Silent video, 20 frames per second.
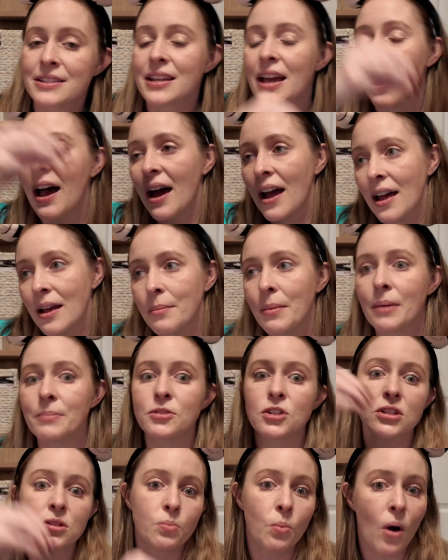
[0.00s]
time. I'm
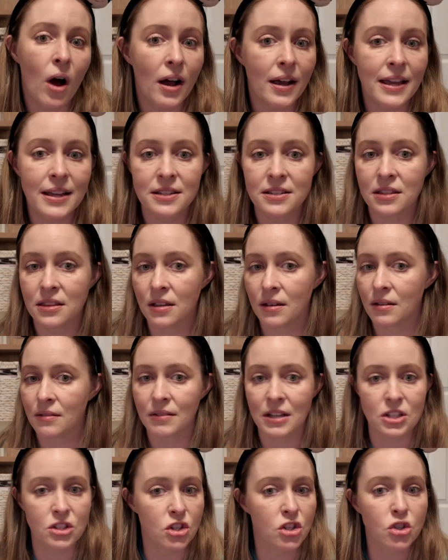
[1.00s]
just walking
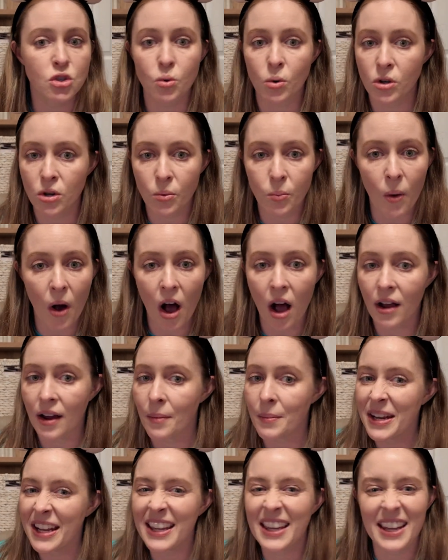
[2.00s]
it's a shorter walk.
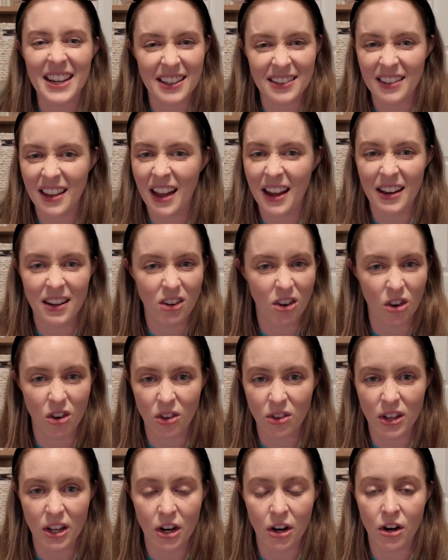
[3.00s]
I'm going to get in line
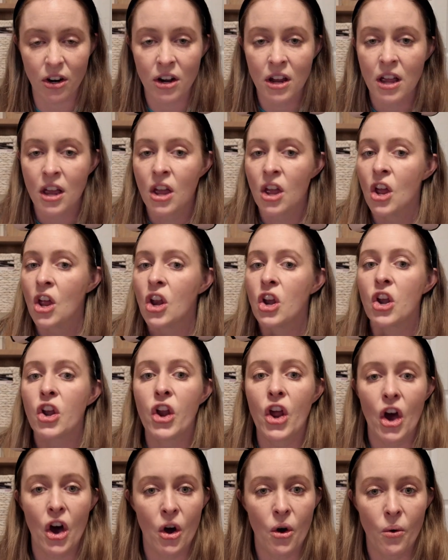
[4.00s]
earlier.
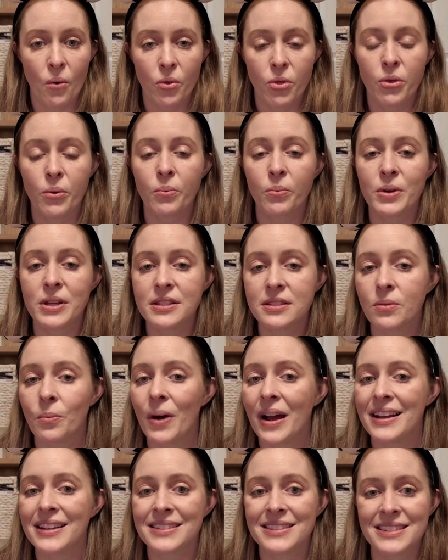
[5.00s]
No, the reason
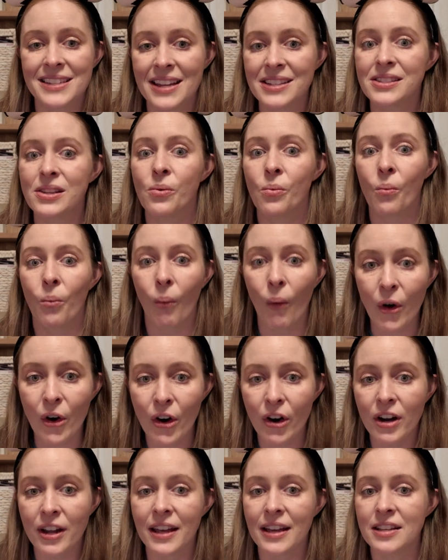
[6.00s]
why it doesn't
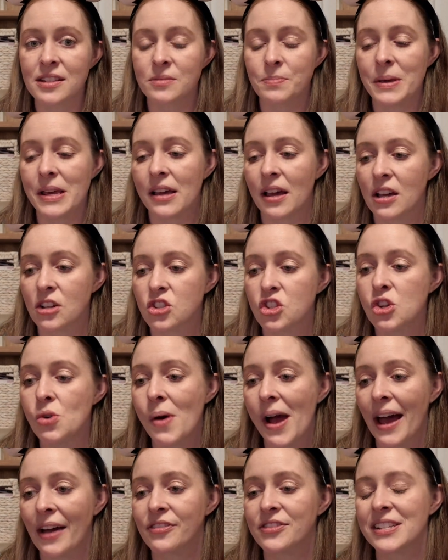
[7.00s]
work is because you
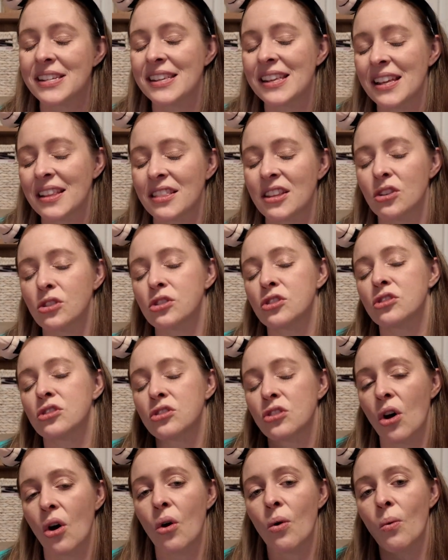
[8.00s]
have to get there
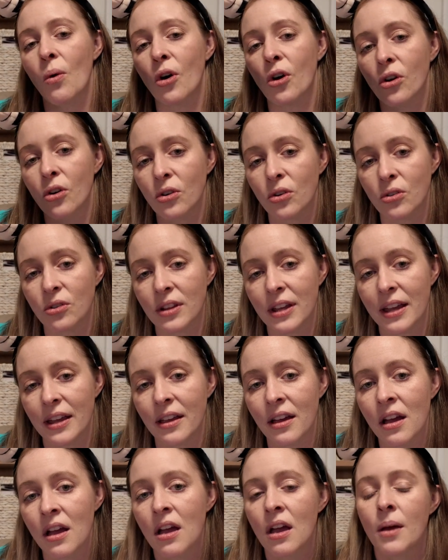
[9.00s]
so
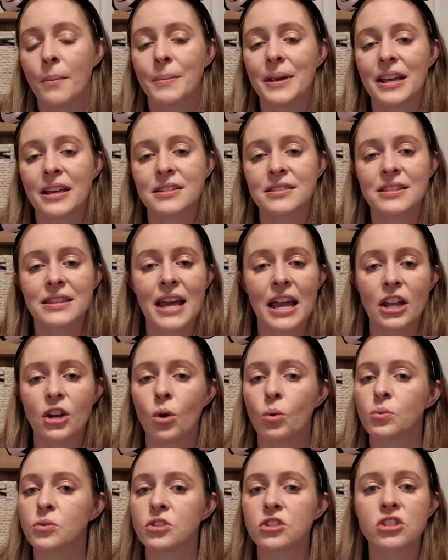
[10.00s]
early because they
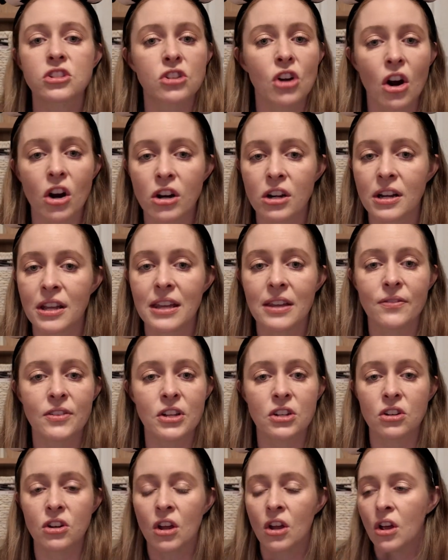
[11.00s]
don't start
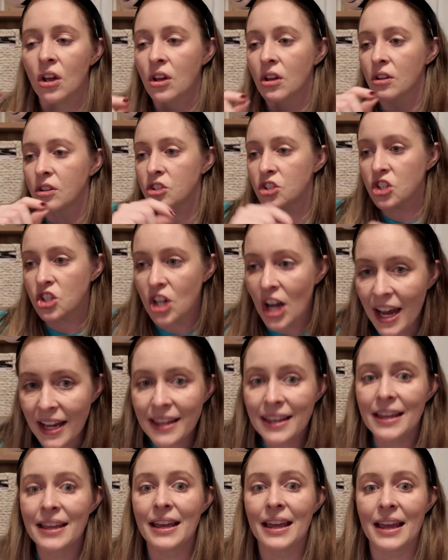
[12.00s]
even
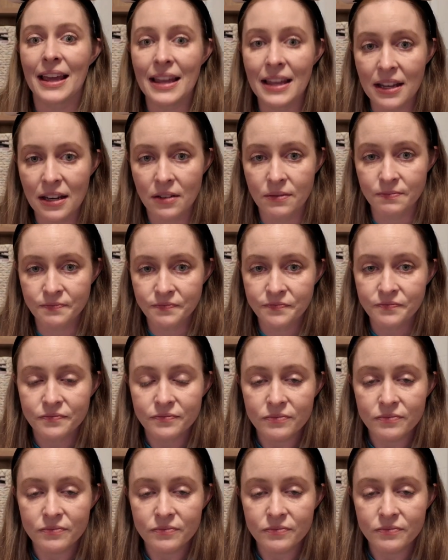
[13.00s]
checking in